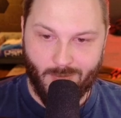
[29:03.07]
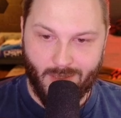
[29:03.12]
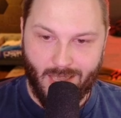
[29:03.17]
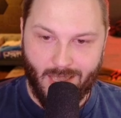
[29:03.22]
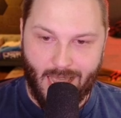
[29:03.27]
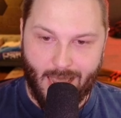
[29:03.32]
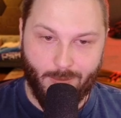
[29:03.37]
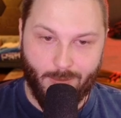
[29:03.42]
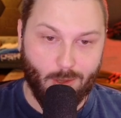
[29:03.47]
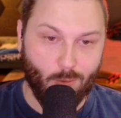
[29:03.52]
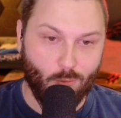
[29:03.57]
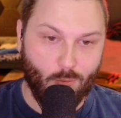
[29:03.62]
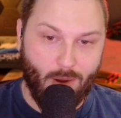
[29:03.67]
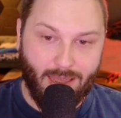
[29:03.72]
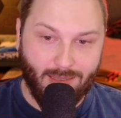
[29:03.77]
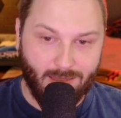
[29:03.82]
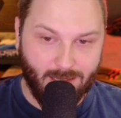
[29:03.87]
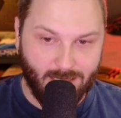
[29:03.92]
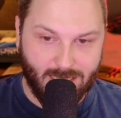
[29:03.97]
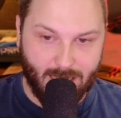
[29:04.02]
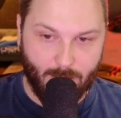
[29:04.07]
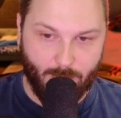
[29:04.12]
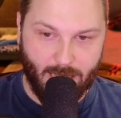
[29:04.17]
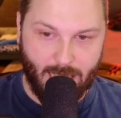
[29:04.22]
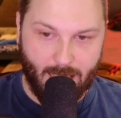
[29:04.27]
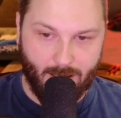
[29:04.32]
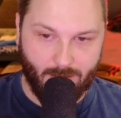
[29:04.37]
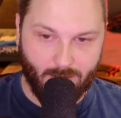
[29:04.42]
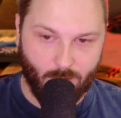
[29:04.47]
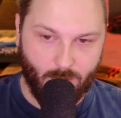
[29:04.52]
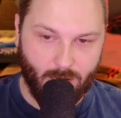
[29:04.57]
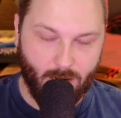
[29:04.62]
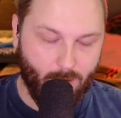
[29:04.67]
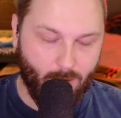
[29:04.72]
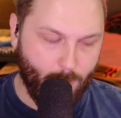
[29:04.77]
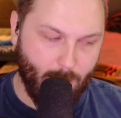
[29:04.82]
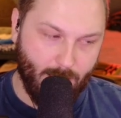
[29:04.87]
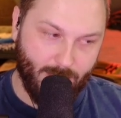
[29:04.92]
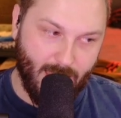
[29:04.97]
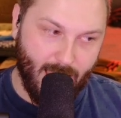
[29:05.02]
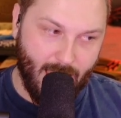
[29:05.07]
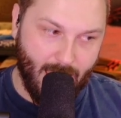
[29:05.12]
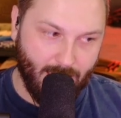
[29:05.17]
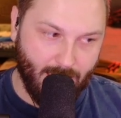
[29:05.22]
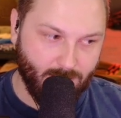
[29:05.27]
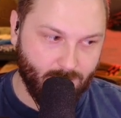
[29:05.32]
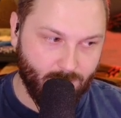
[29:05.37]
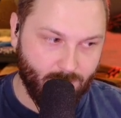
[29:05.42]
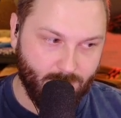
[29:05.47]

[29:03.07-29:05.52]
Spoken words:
I mean, the Raylan's coming out. We know about that.